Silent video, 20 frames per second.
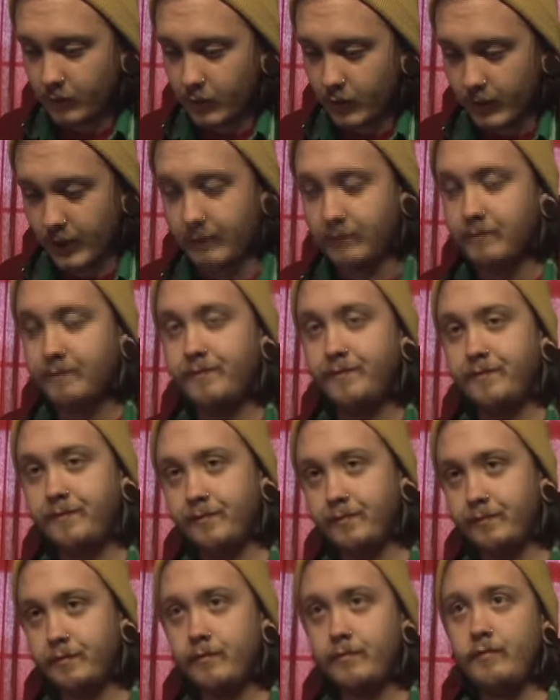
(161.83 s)
Okay.
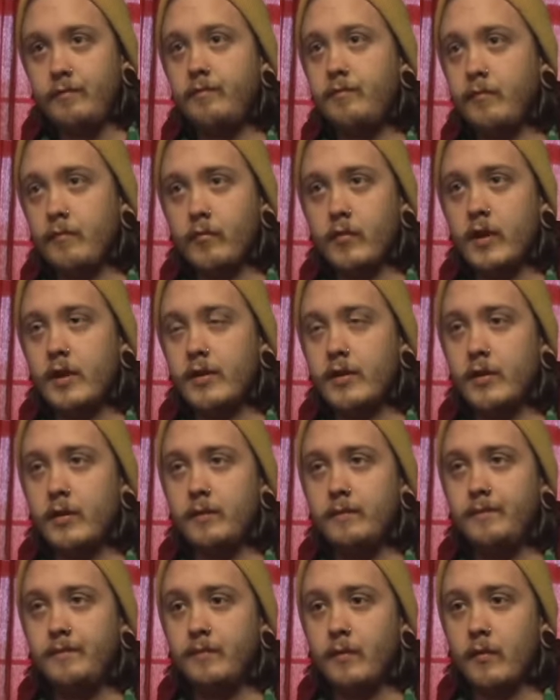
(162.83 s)
So,
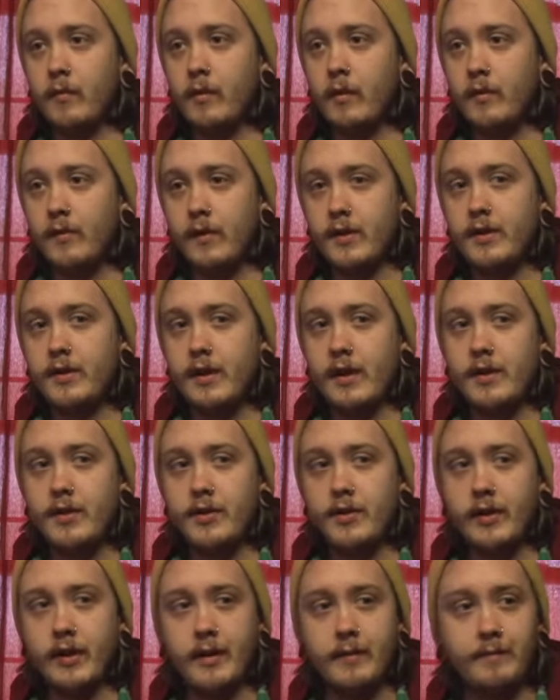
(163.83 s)
first taste
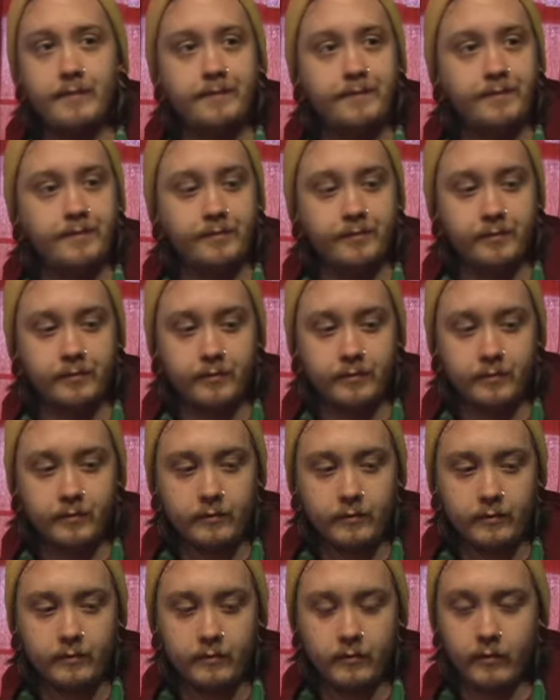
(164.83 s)
you get
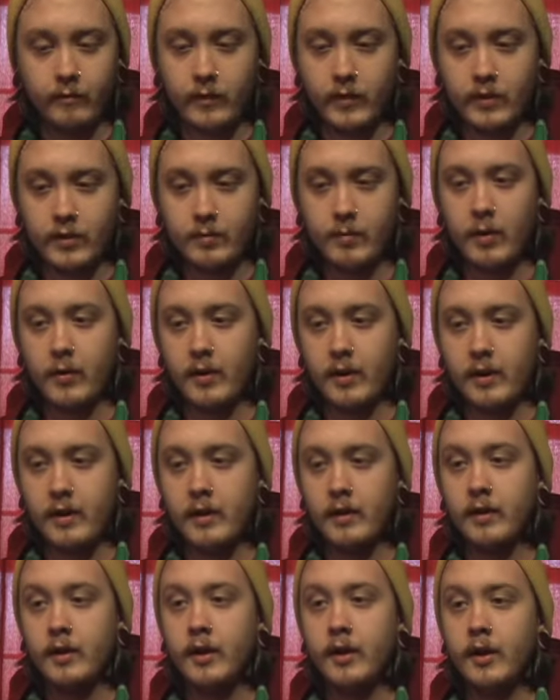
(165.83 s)

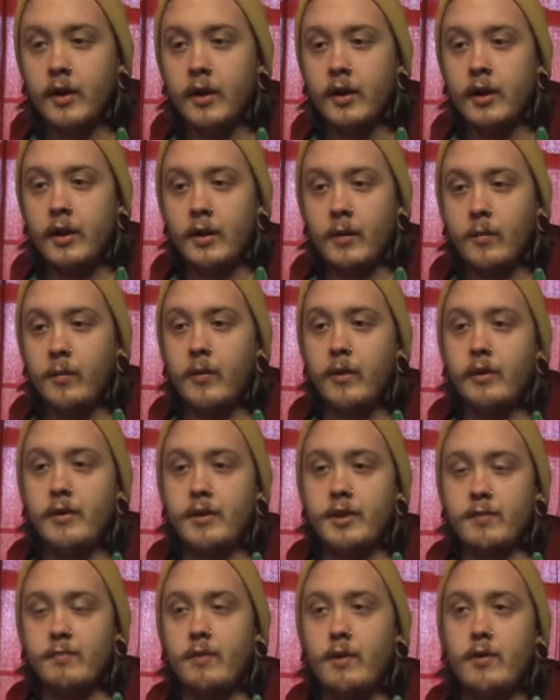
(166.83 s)
smoky, really
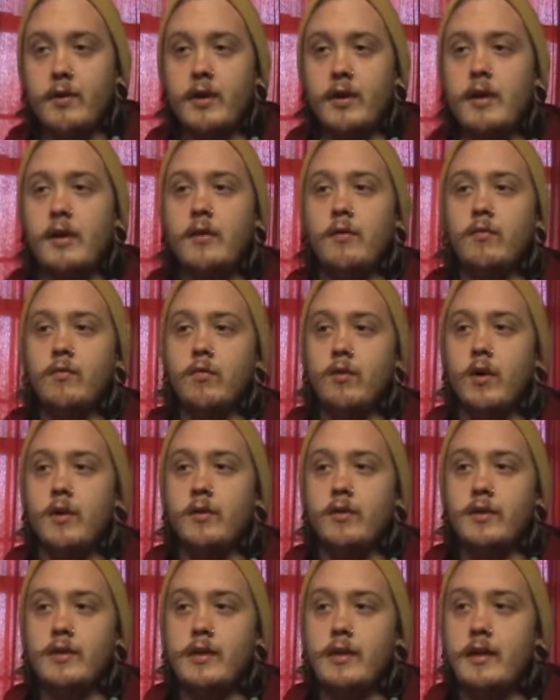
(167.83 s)
smoky,
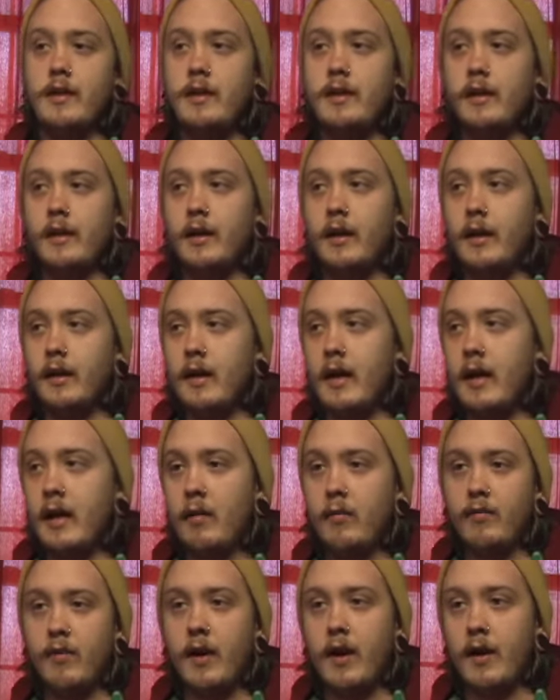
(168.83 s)
roasty, uh,
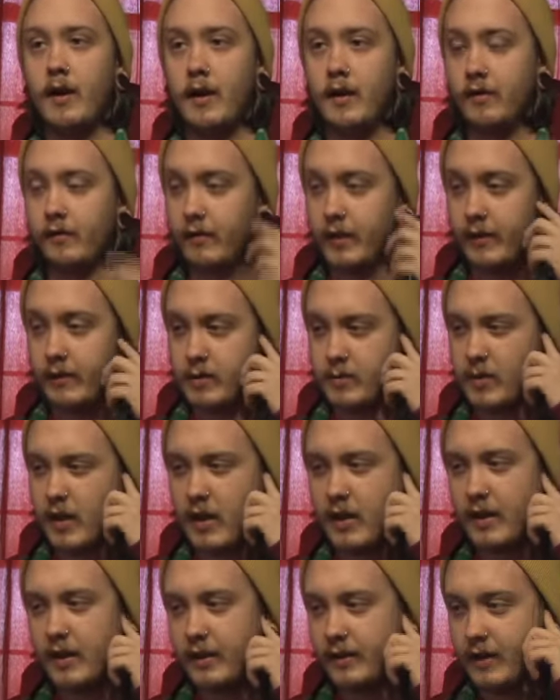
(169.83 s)
campfire kind of flavors. But not
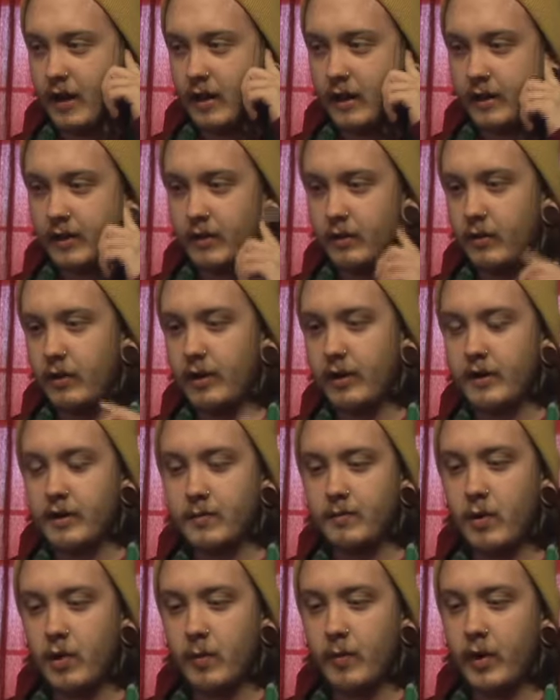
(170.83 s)
like a not like a like a
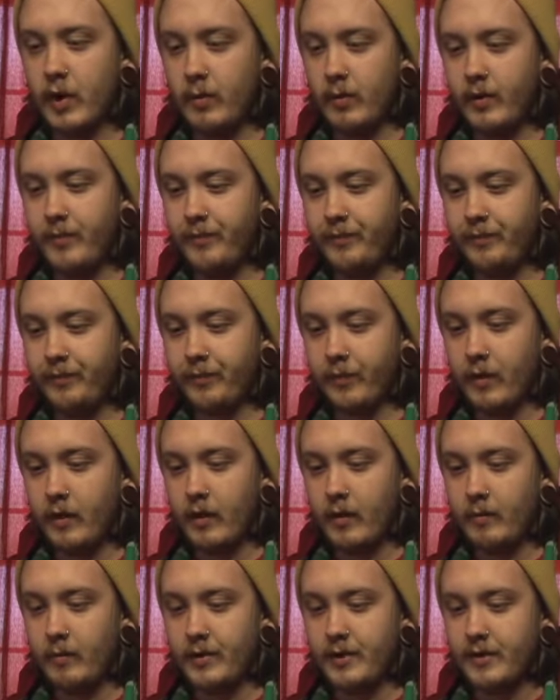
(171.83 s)
smoke beer, but
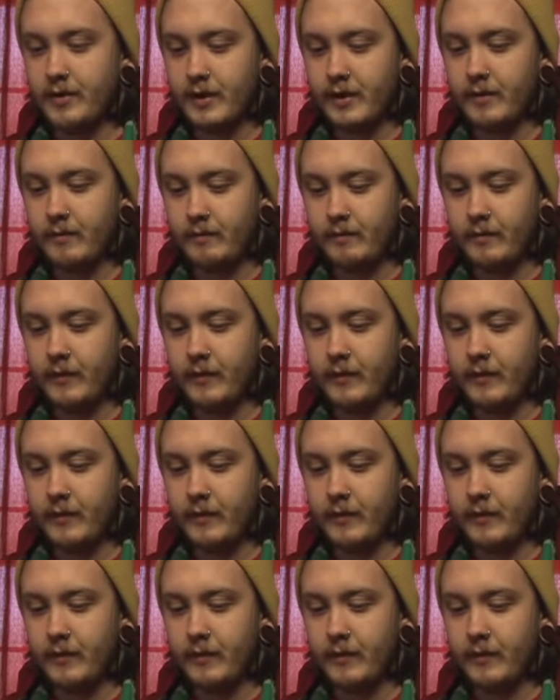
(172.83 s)
but just like